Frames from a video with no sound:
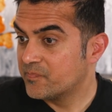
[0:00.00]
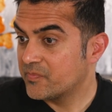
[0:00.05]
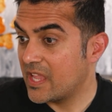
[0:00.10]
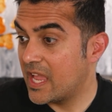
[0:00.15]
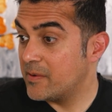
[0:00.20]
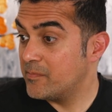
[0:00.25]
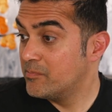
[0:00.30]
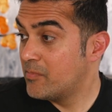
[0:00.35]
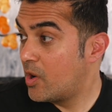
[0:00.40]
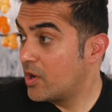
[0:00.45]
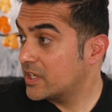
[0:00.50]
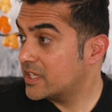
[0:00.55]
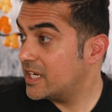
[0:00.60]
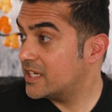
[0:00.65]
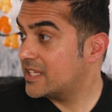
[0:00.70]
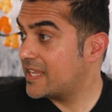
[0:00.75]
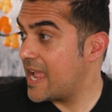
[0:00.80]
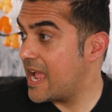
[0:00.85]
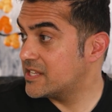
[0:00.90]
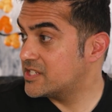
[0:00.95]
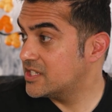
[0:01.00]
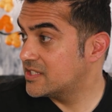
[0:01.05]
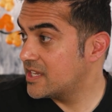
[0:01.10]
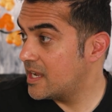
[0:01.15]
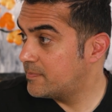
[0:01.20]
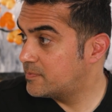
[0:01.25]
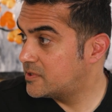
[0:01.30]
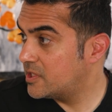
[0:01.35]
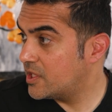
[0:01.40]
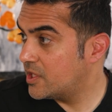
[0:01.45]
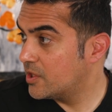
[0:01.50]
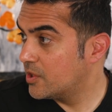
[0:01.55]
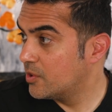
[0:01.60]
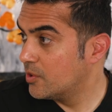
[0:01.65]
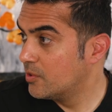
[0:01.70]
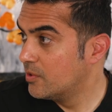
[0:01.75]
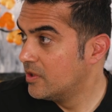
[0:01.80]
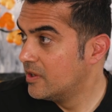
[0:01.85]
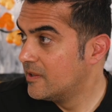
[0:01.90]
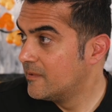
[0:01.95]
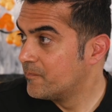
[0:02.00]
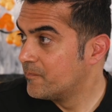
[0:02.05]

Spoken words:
and market catches up to you,